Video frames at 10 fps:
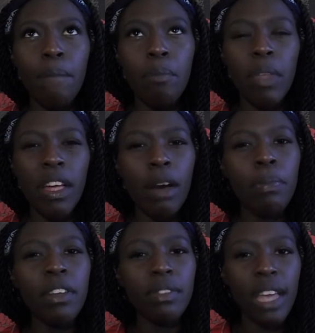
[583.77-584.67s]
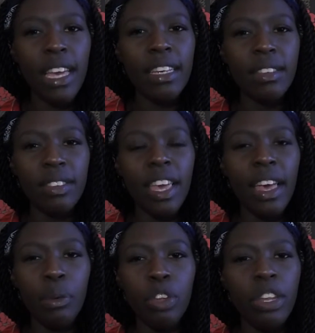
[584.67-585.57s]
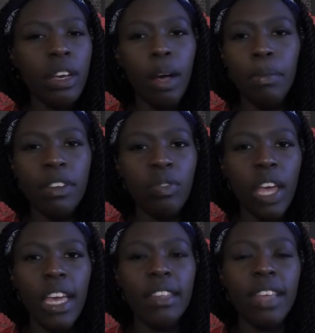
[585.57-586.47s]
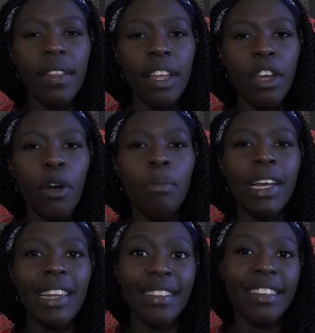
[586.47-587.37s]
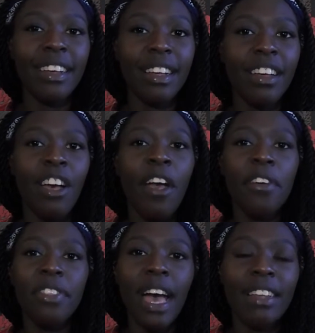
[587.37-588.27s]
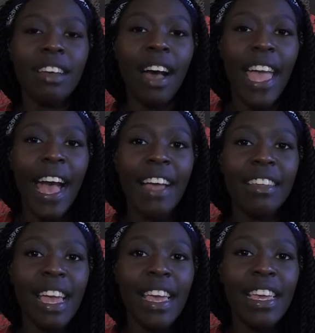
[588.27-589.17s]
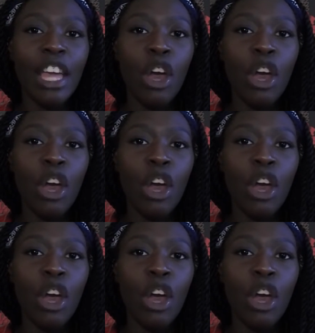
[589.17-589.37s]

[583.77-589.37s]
a couple of days, yeah, it was only a couple of days, and then I got my letter that I had a